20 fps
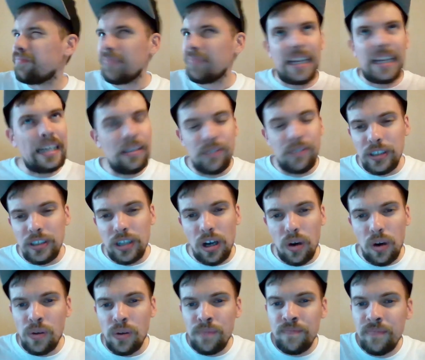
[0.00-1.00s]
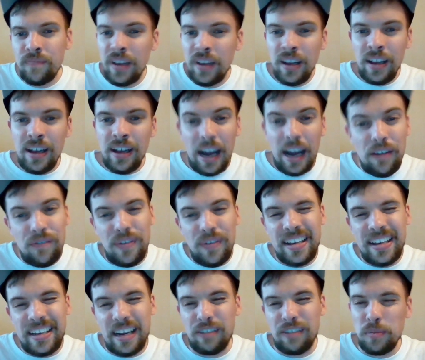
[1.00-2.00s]
even though I
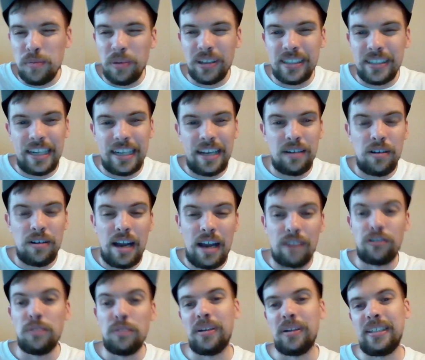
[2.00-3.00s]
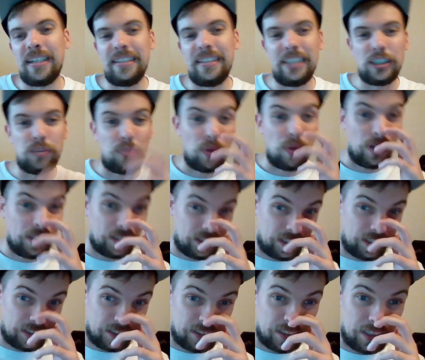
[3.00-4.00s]
think everybody at this
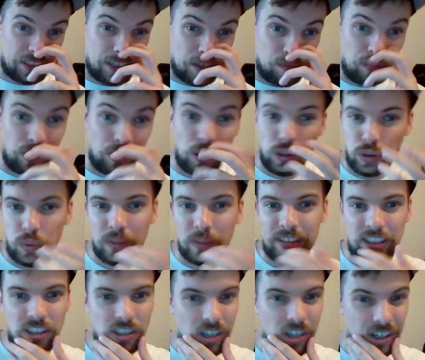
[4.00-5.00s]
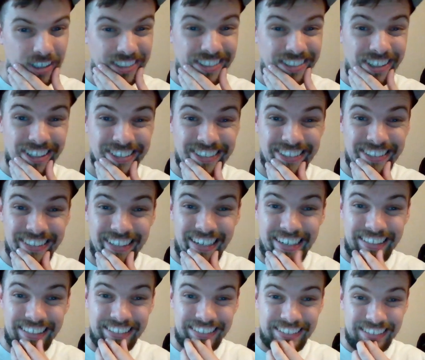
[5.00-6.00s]
point knows what this card does
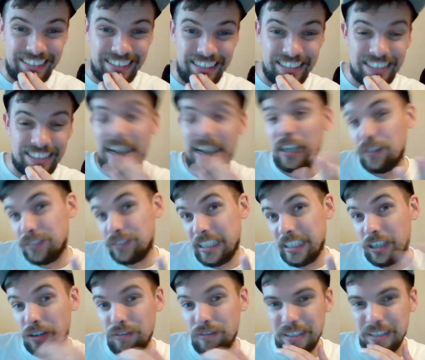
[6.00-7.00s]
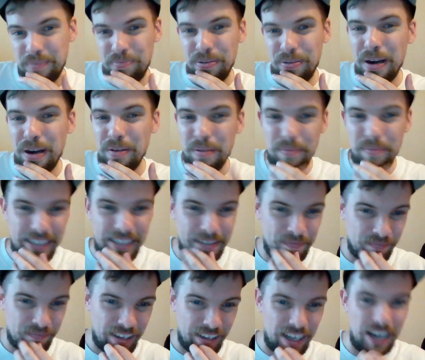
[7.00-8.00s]
and is kind of sick of it,
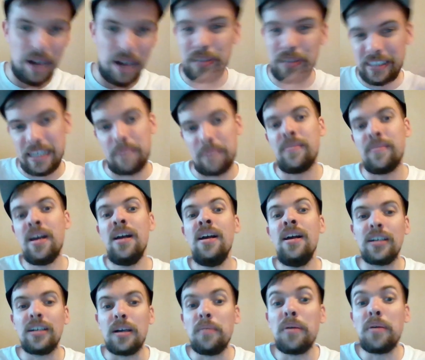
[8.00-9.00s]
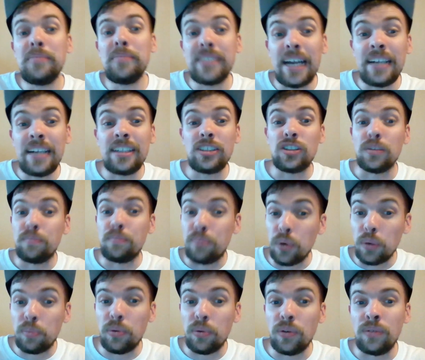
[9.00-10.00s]
probably. But yeah, Gum Gum Giant is a
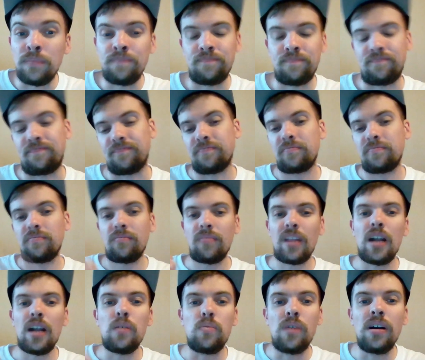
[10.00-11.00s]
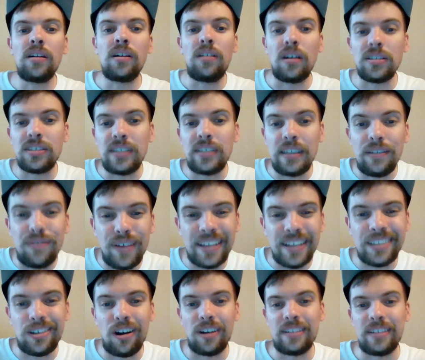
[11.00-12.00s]
purple 1-cost
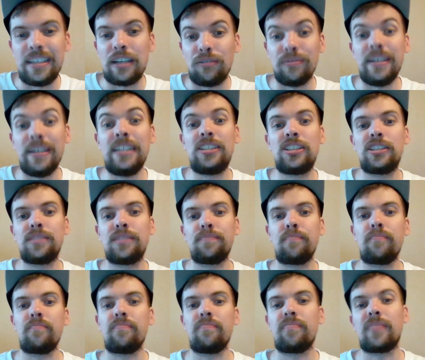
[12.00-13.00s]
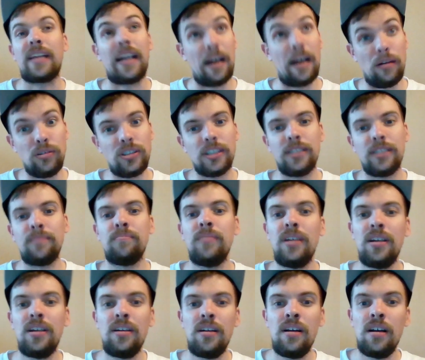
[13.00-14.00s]
event card that reads: counter,
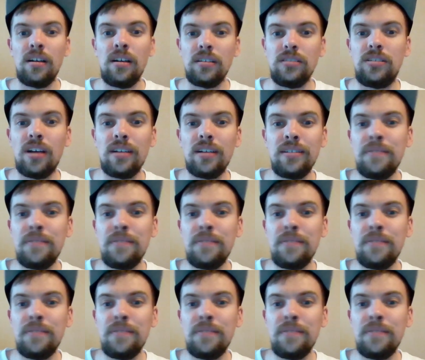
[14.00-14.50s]
done